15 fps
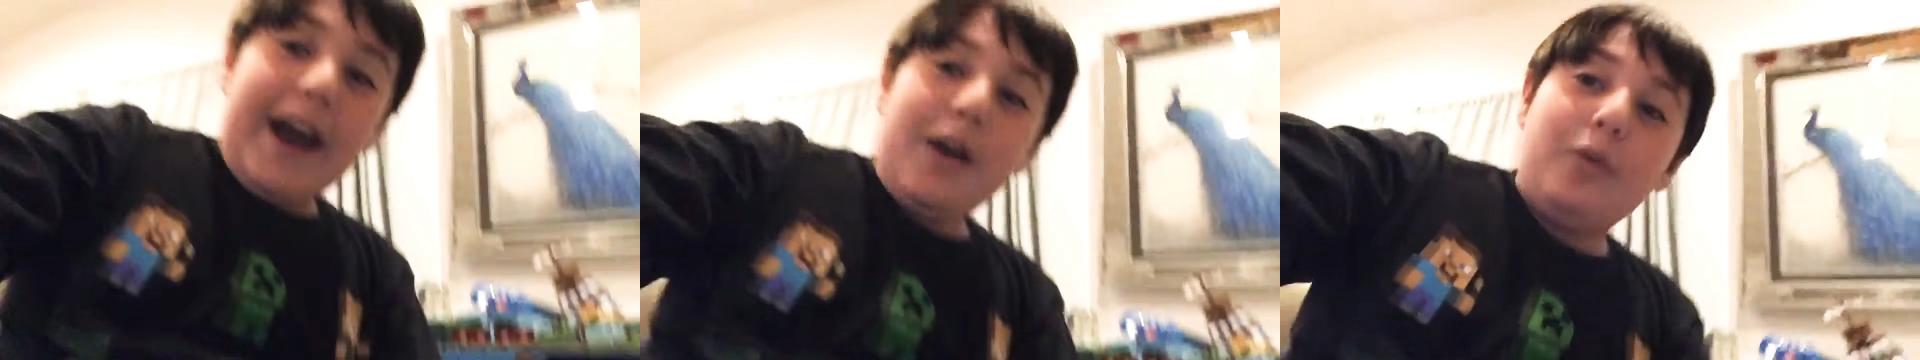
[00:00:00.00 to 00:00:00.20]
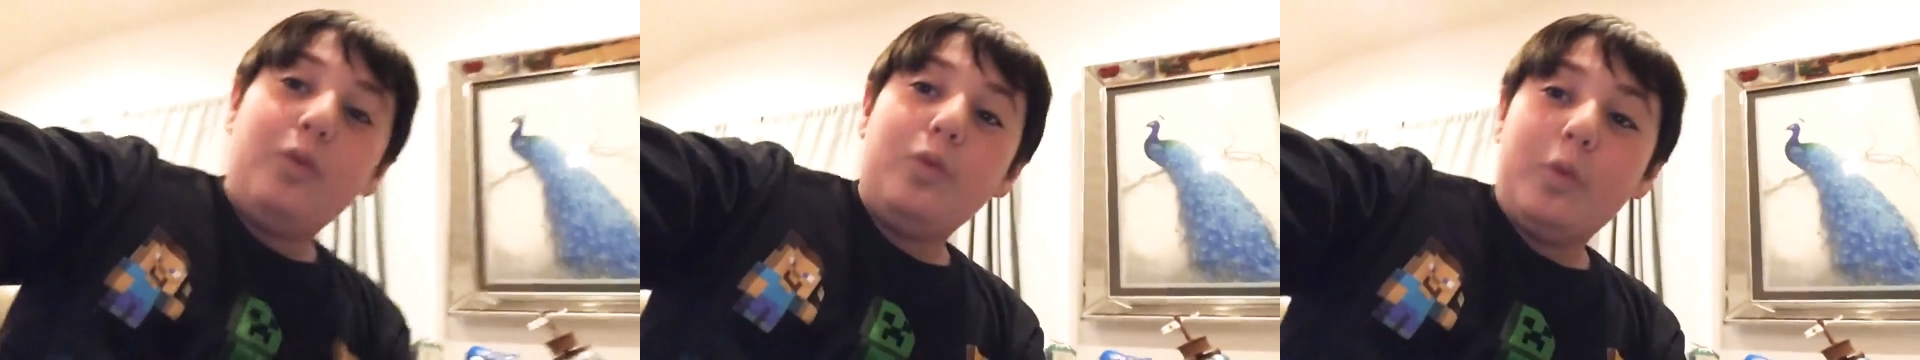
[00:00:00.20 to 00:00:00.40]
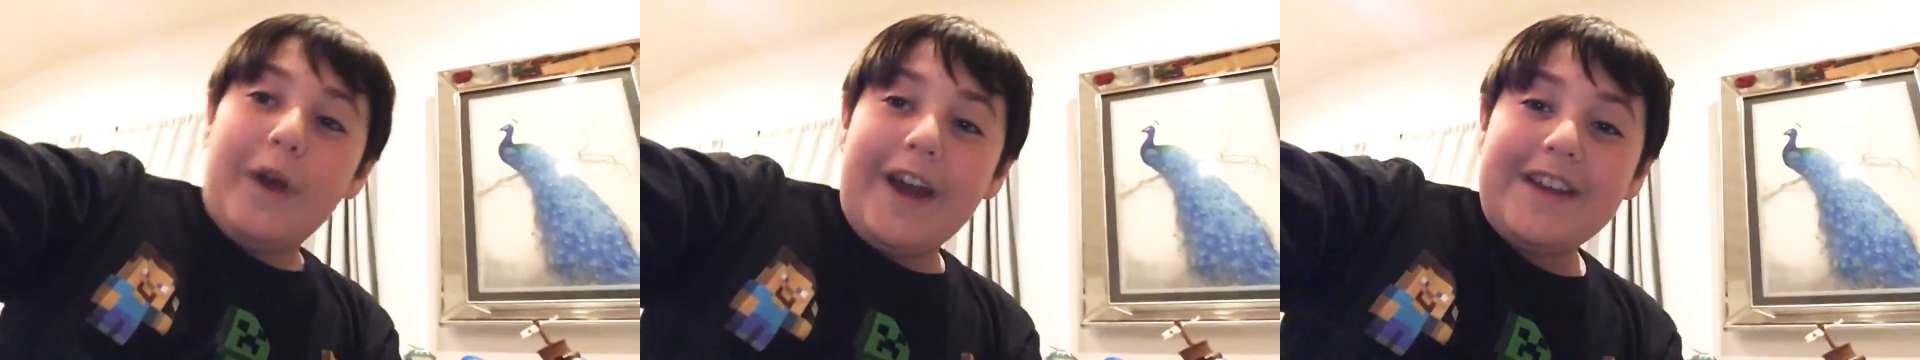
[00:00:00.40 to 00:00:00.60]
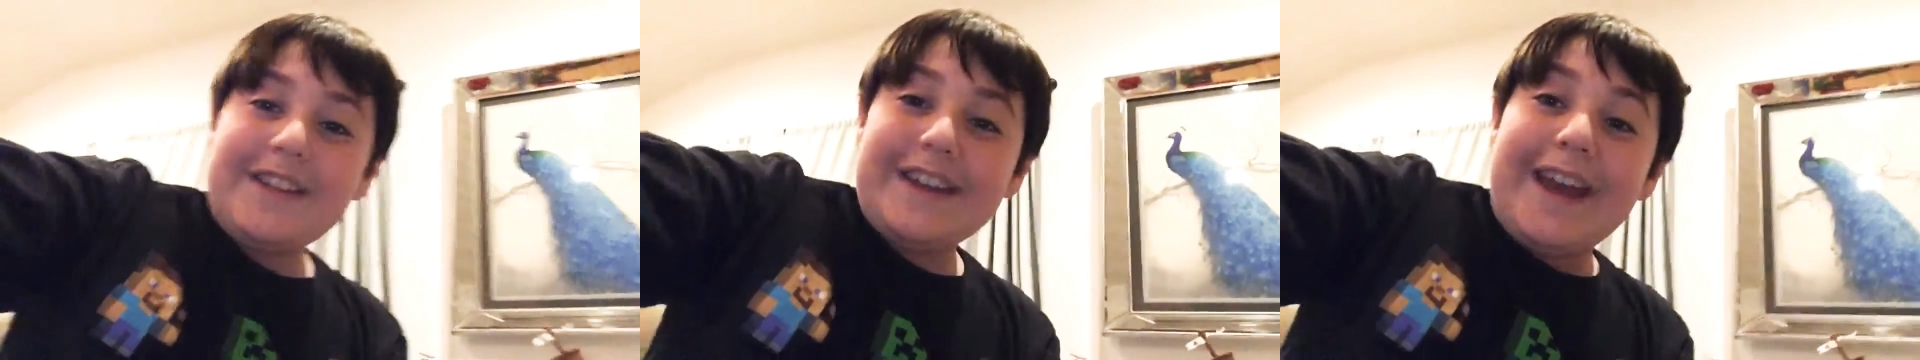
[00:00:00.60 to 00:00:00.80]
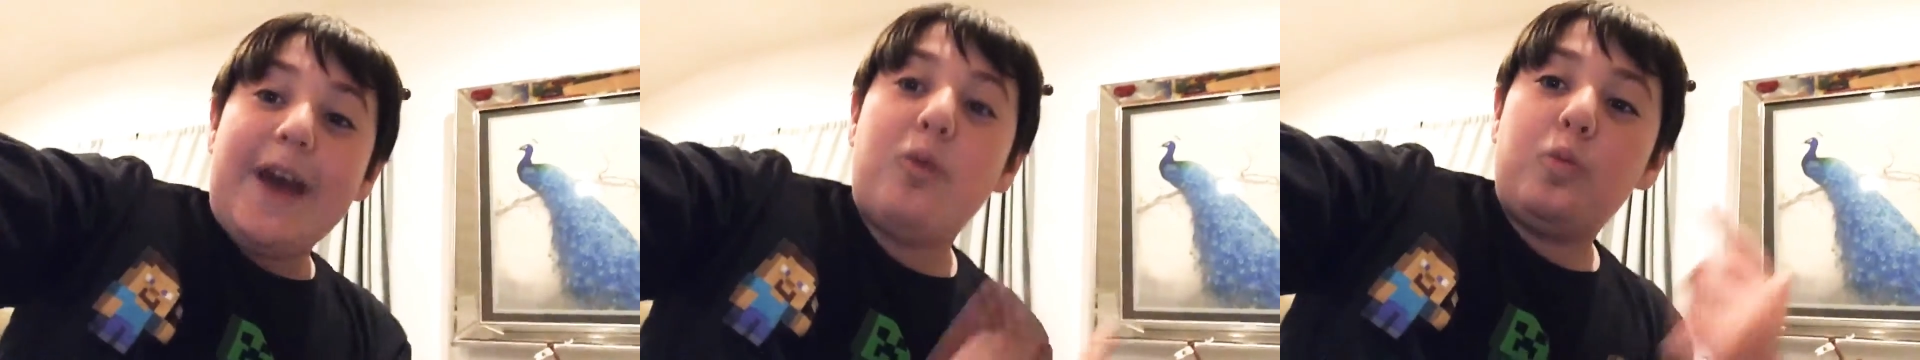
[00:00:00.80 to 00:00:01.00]
I
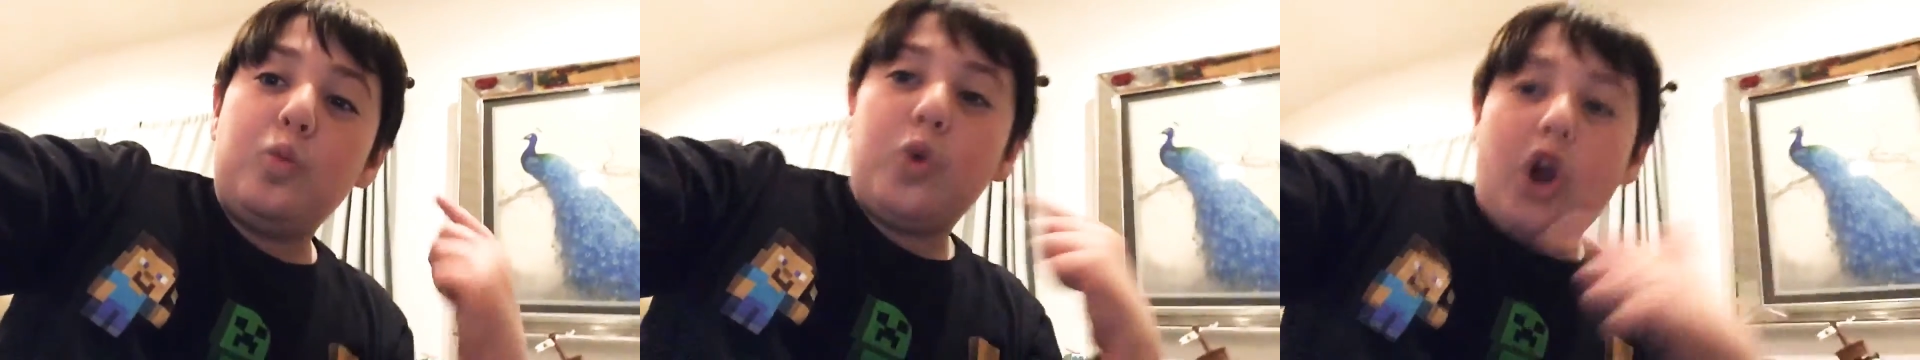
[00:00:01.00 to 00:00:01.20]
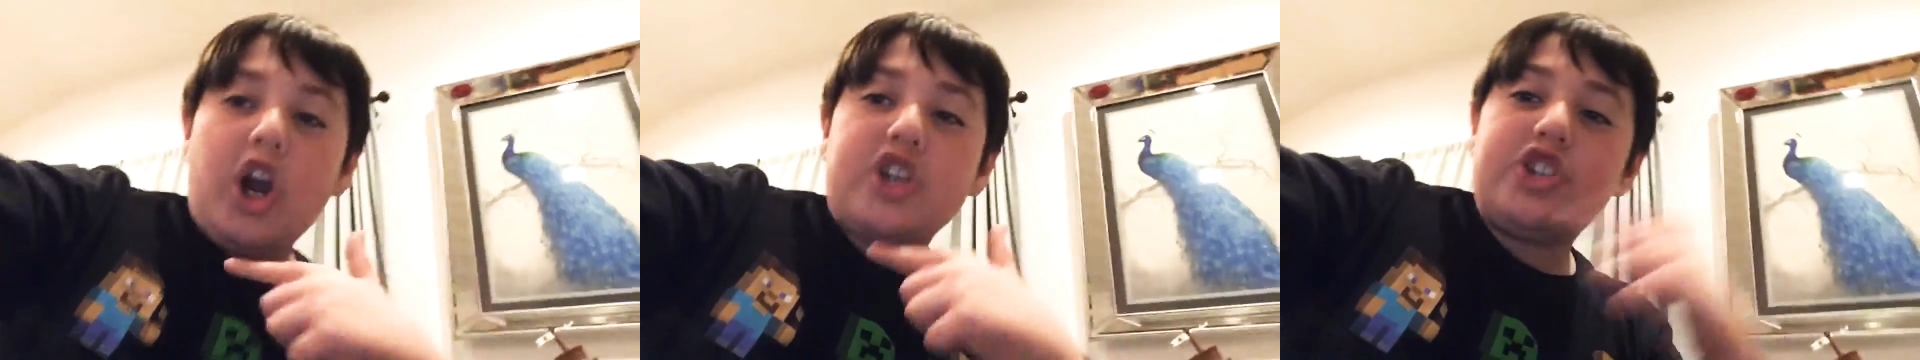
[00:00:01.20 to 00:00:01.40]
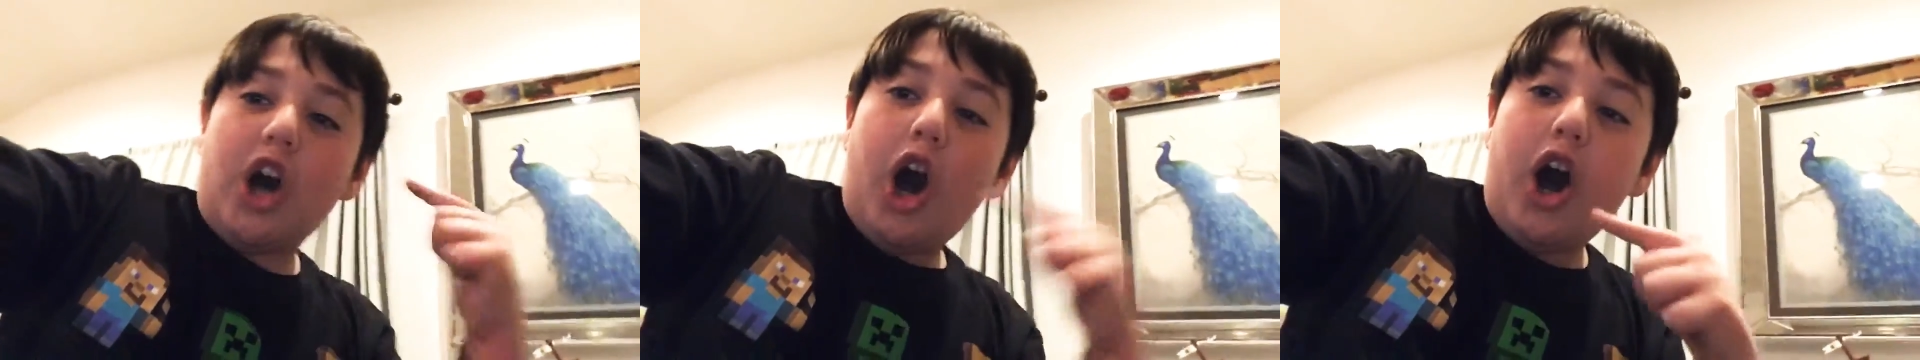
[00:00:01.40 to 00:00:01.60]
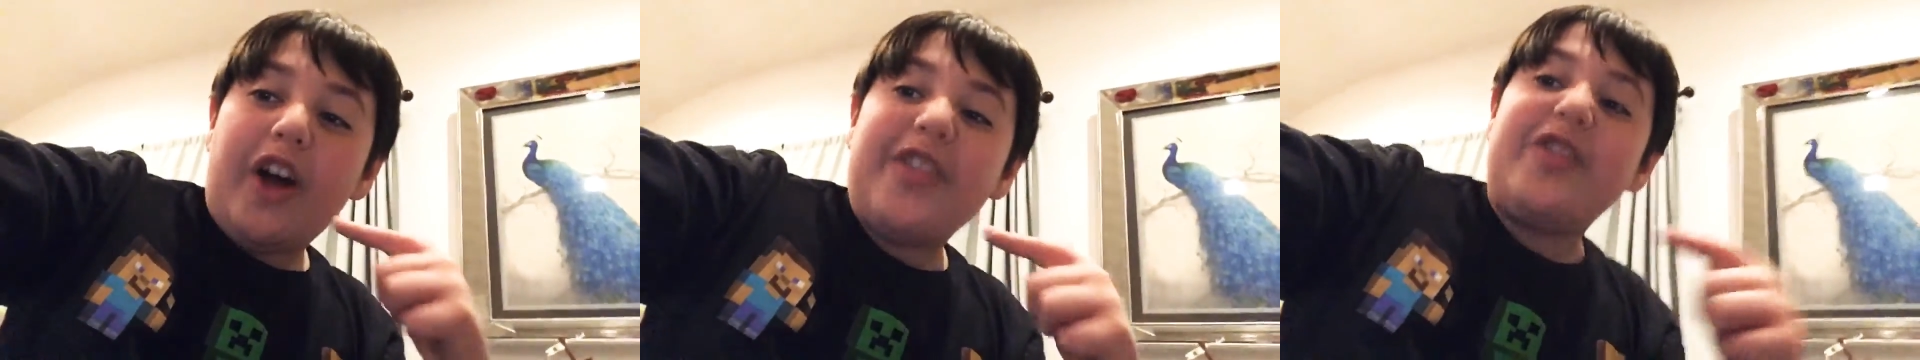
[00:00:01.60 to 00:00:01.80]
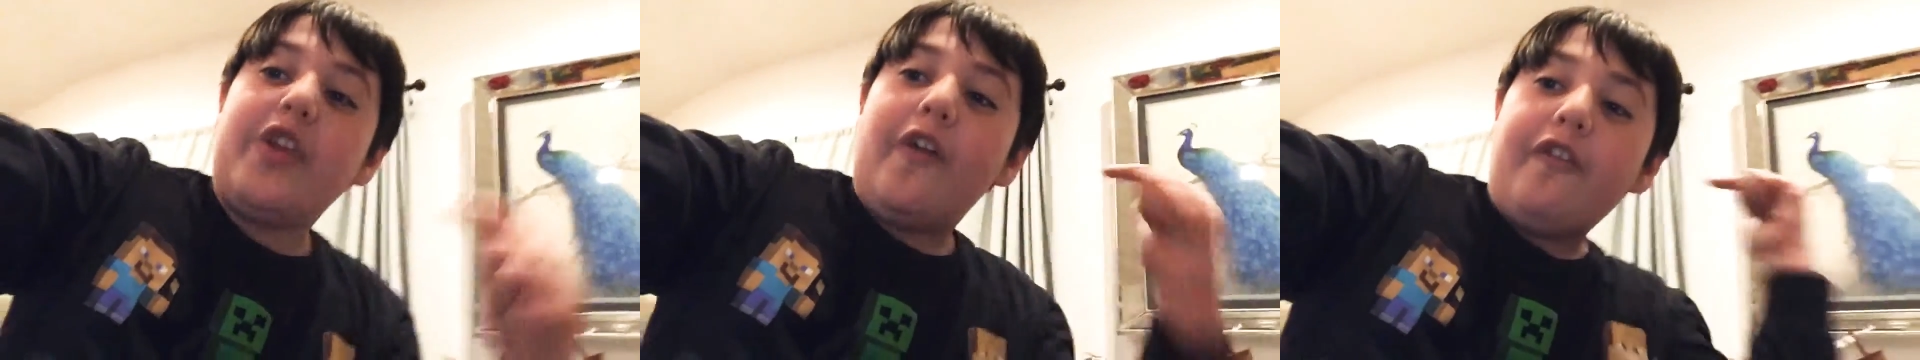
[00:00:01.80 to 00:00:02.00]
went and worked
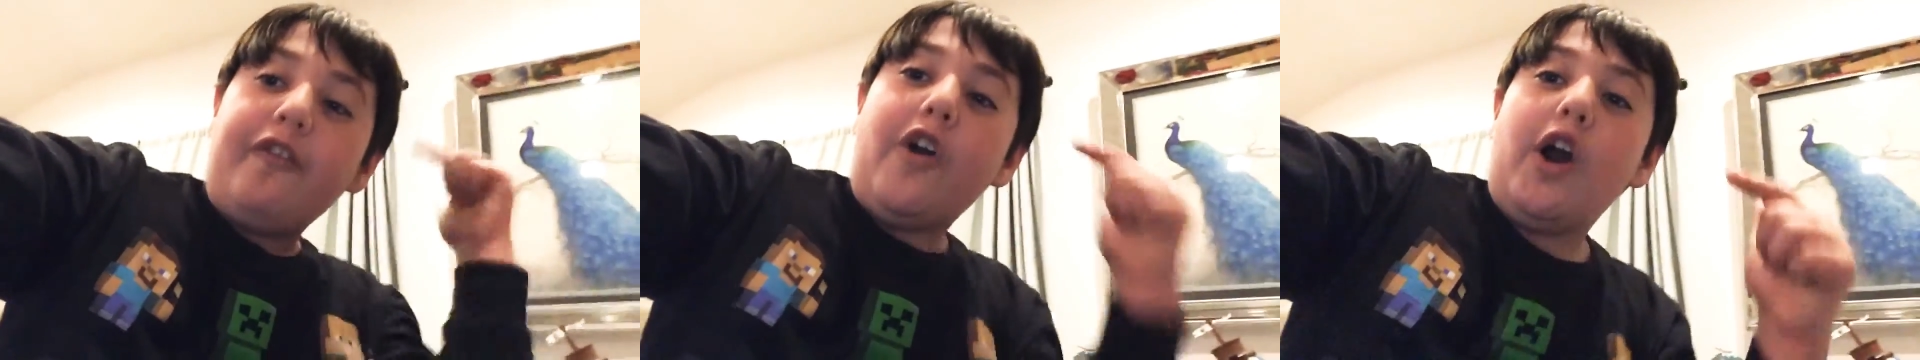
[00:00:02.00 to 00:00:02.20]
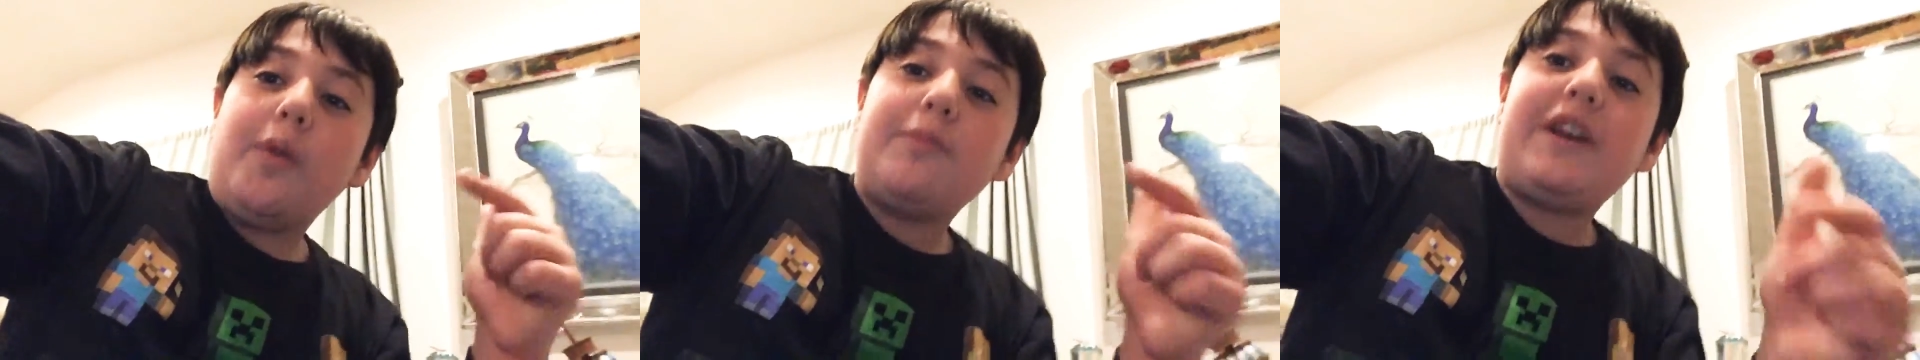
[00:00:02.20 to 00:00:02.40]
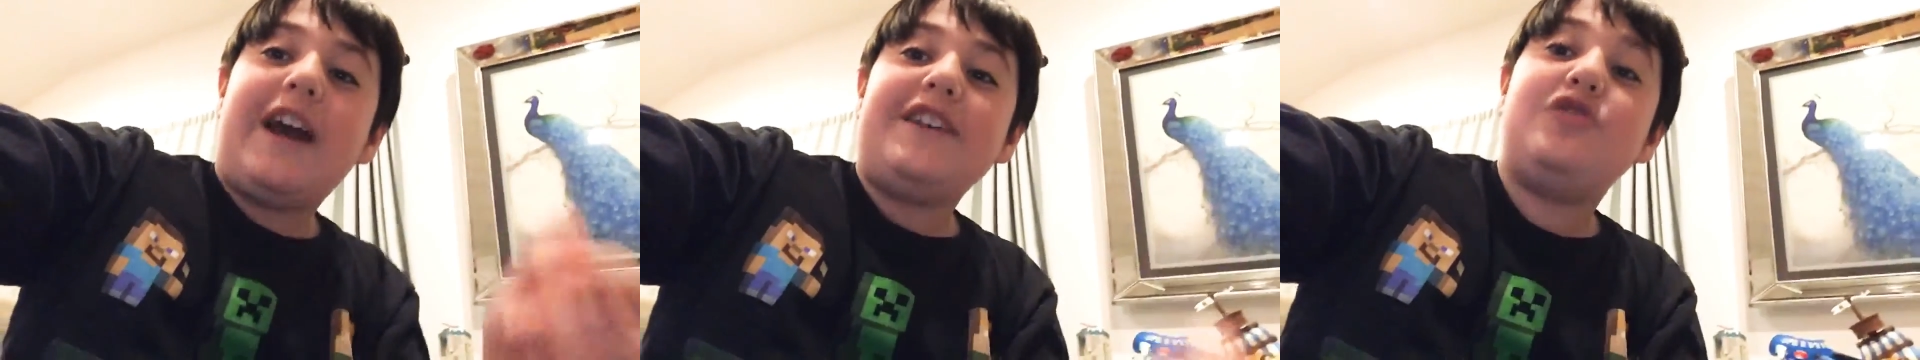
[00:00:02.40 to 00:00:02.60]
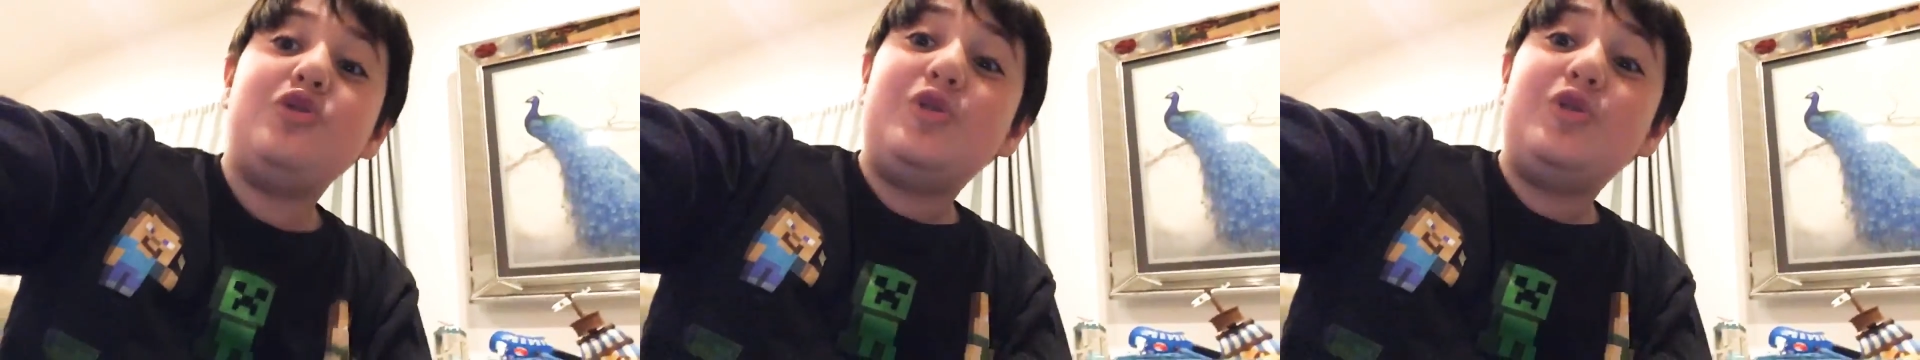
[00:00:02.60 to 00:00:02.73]
on the farm, guys.